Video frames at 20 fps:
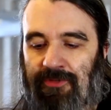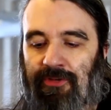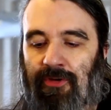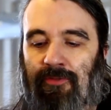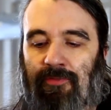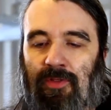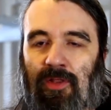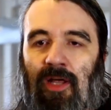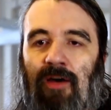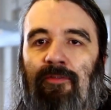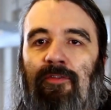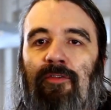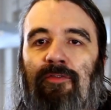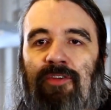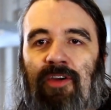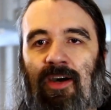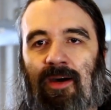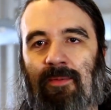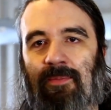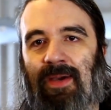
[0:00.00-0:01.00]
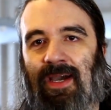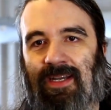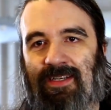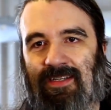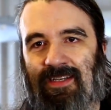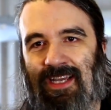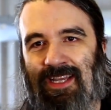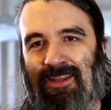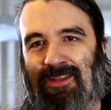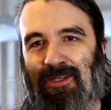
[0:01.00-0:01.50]
sort of love of
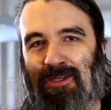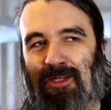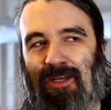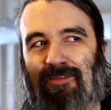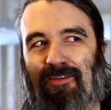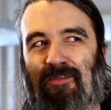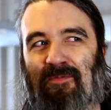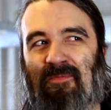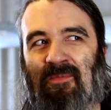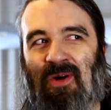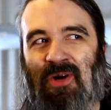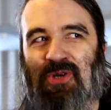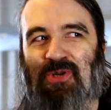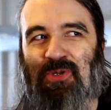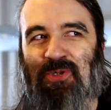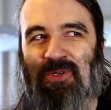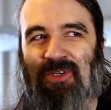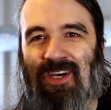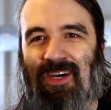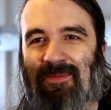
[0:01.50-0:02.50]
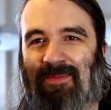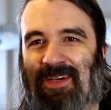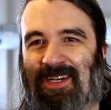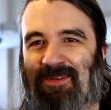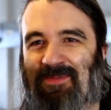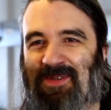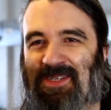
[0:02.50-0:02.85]
combat and the love of martial combat in